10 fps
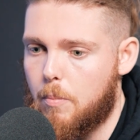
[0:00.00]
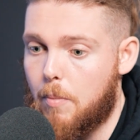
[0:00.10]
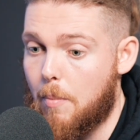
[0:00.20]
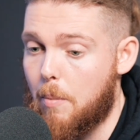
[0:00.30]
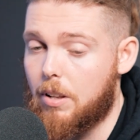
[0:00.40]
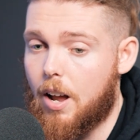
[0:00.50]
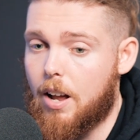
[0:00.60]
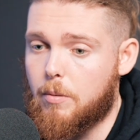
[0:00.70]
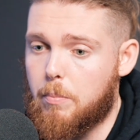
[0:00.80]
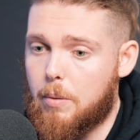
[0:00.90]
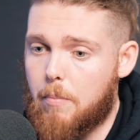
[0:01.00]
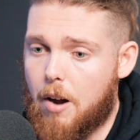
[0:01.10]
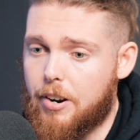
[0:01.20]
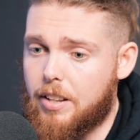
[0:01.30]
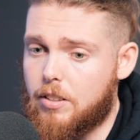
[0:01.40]
My mum and dad have been
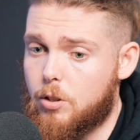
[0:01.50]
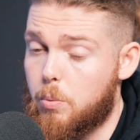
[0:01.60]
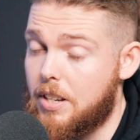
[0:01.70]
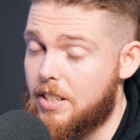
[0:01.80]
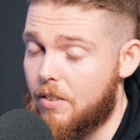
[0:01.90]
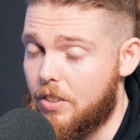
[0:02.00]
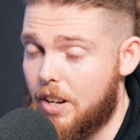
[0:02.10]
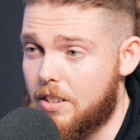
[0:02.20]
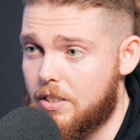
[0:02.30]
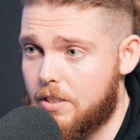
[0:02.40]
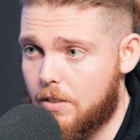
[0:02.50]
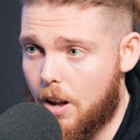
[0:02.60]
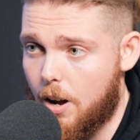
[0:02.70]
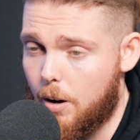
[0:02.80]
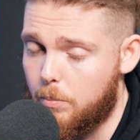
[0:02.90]
married 27 years.
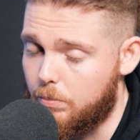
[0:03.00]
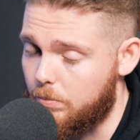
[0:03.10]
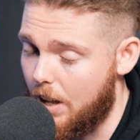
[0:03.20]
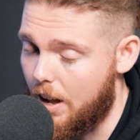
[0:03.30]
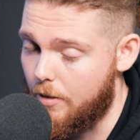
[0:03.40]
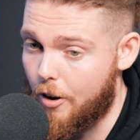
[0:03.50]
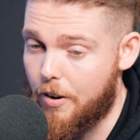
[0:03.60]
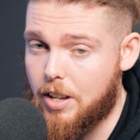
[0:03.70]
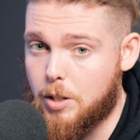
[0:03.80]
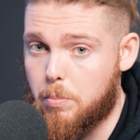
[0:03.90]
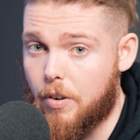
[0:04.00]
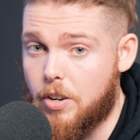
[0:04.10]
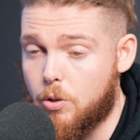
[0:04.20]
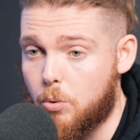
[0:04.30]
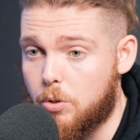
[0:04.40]
They're very
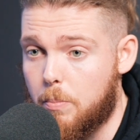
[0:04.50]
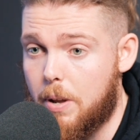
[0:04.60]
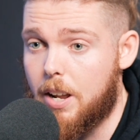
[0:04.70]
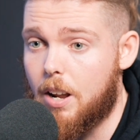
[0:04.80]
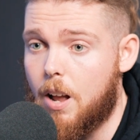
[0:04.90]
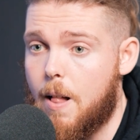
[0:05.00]
inspirational to me.